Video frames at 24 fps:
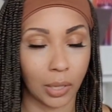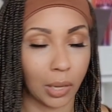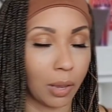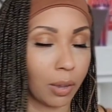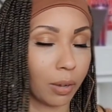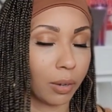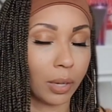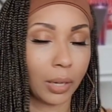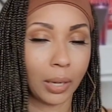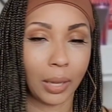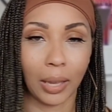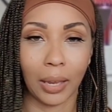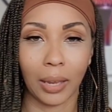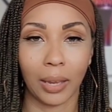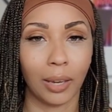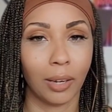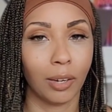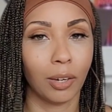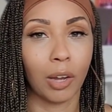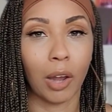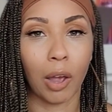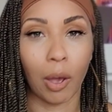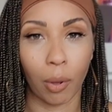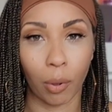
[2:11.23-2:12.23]
long. Like,
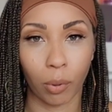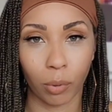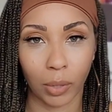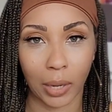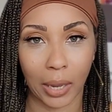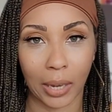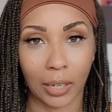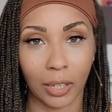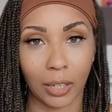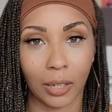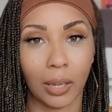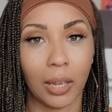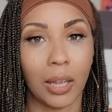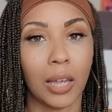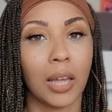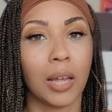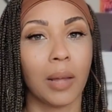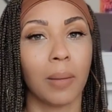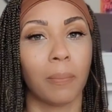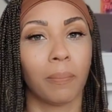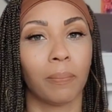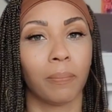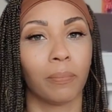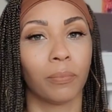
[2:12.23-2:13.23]
no, like
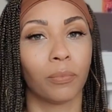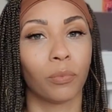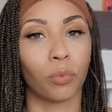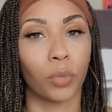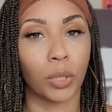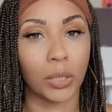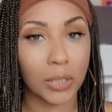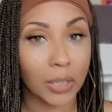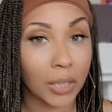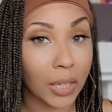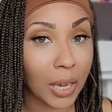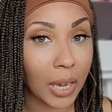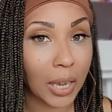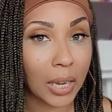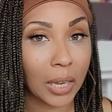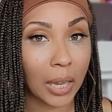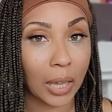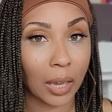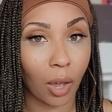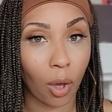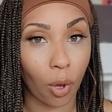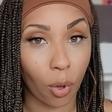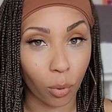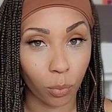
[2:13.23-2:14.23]
once again,
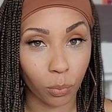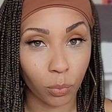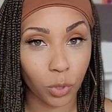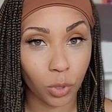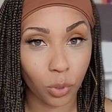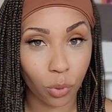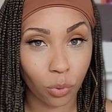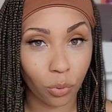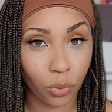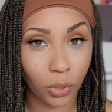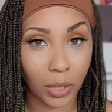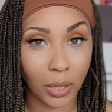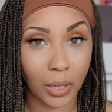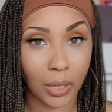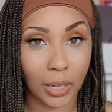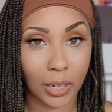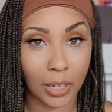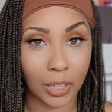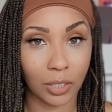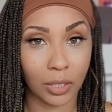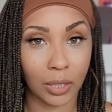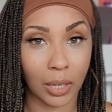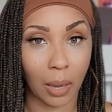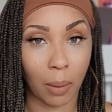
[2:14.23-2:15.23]
like homeschooling
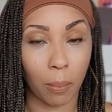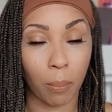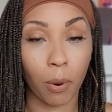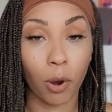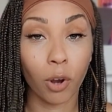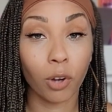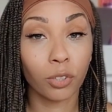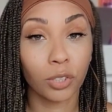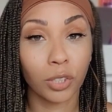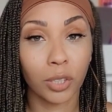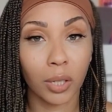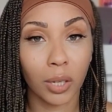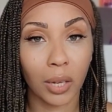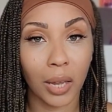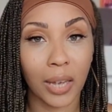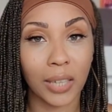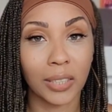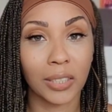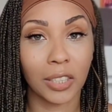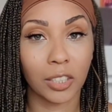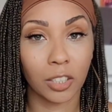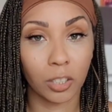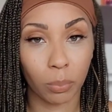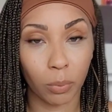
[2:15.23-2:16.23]
is a
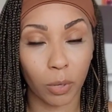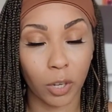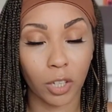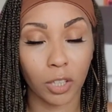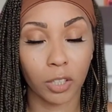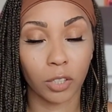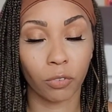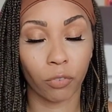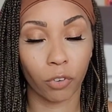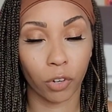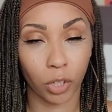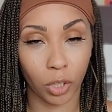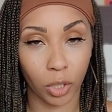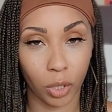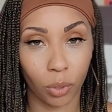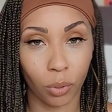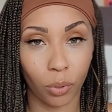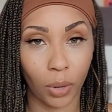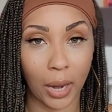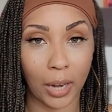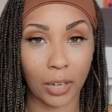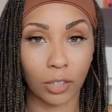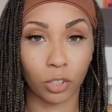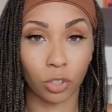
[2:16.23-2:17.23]
personalized experience for you
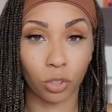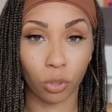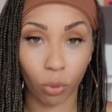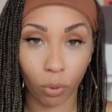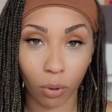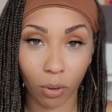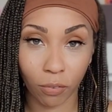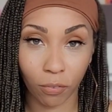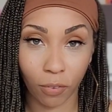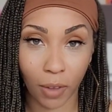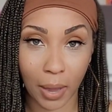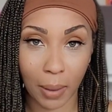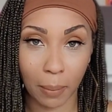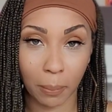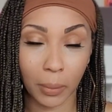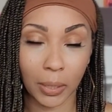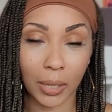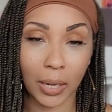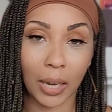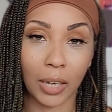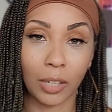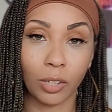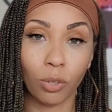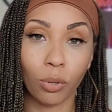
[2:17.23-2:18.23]
and your
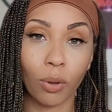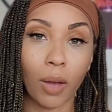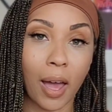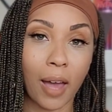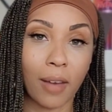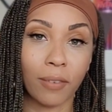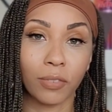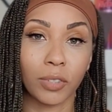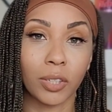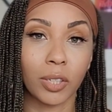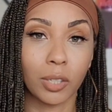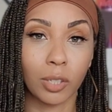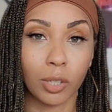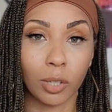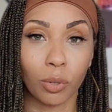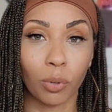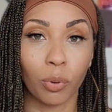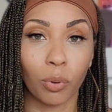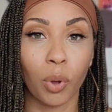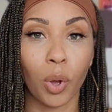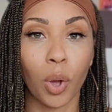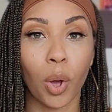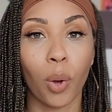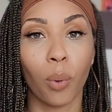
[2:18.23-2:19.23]
family, and you have to do
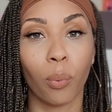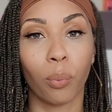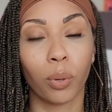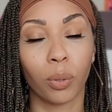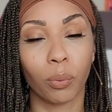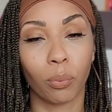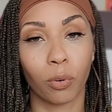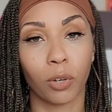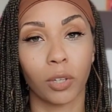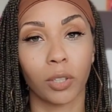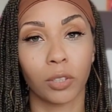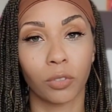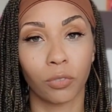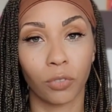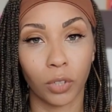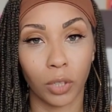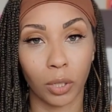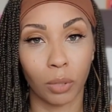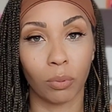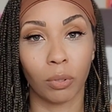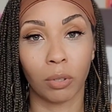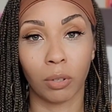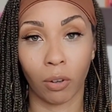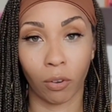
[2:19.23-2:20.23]
what works for
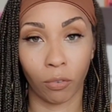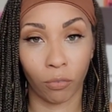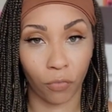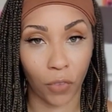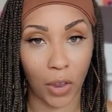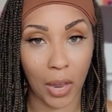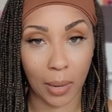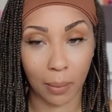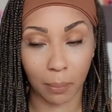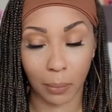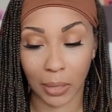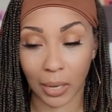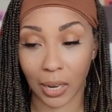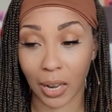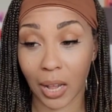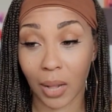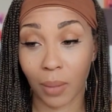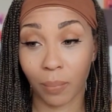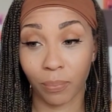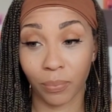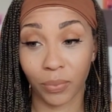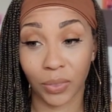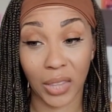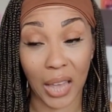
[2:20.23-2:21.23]
you and your family.
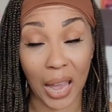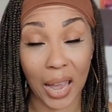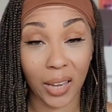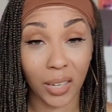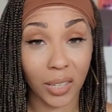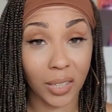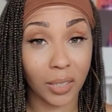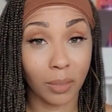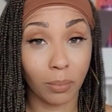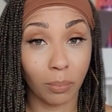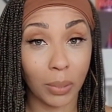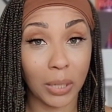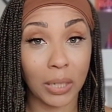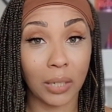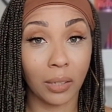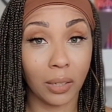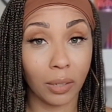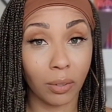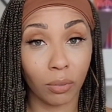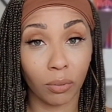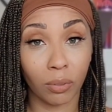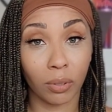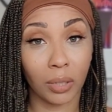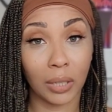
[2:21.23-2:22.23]
That could be
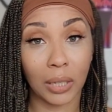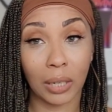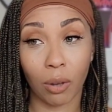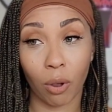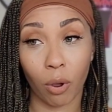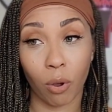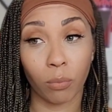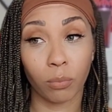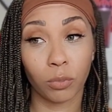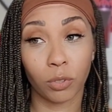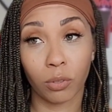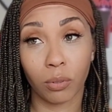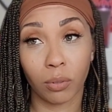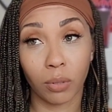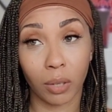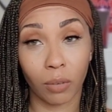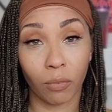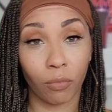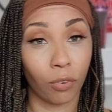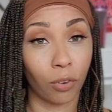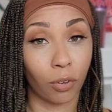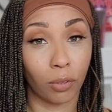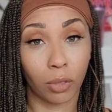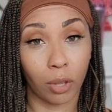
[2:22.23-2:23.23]
literally homeschooling
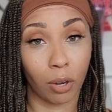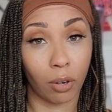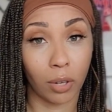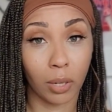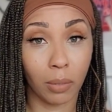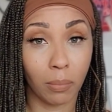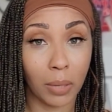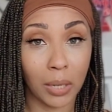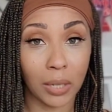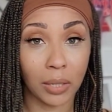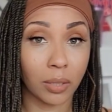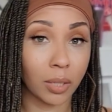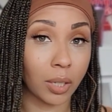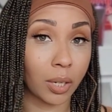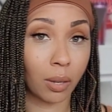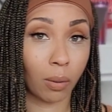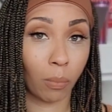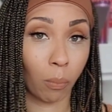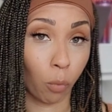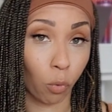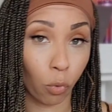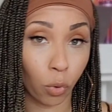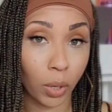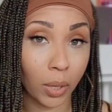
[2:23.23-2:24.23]
for 30 minutes in the
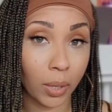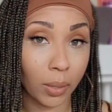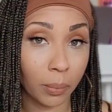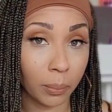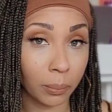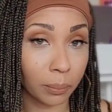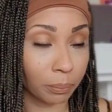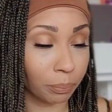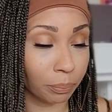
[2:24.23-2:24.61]
morning